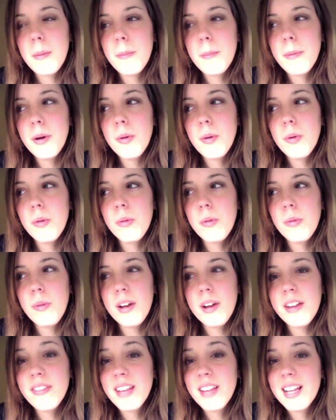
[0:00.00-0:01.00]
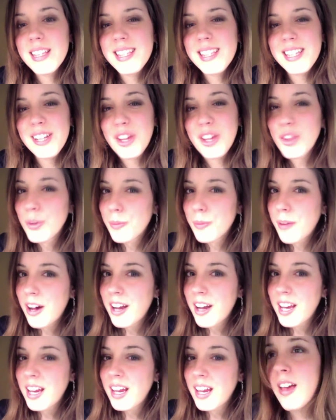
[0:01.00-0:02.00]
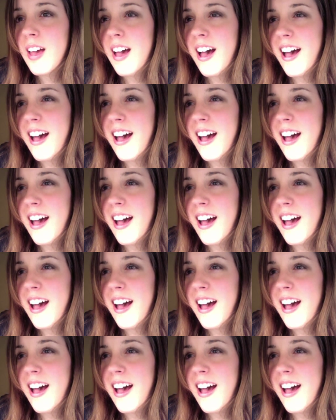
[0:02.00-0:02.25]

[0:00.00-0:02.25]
But what if that's another body?